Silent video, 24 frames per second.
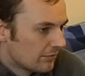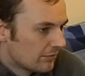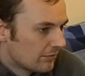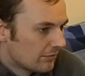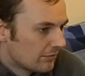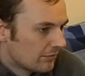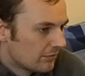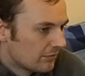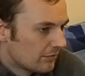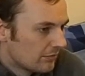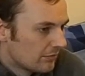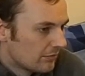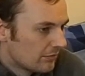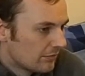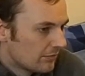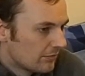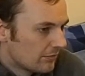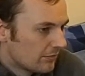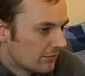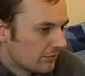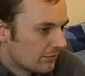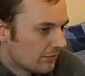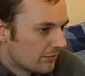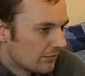
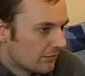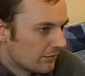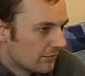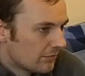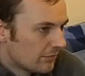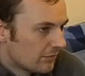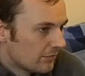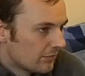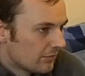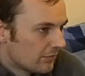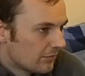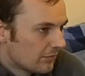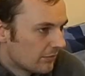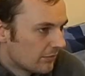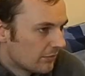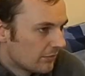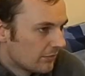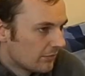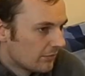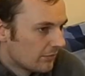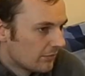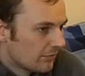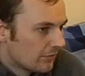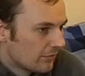
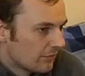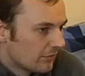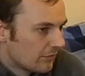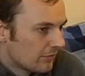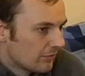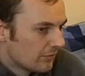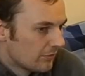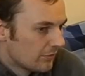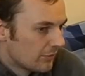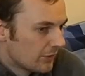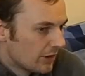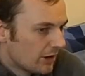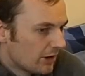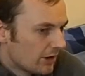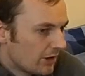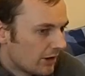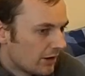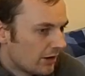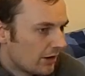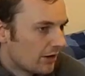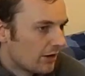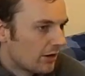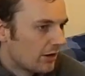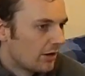
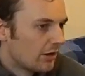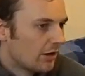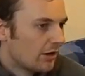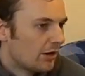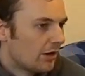No one is speaking in this clip.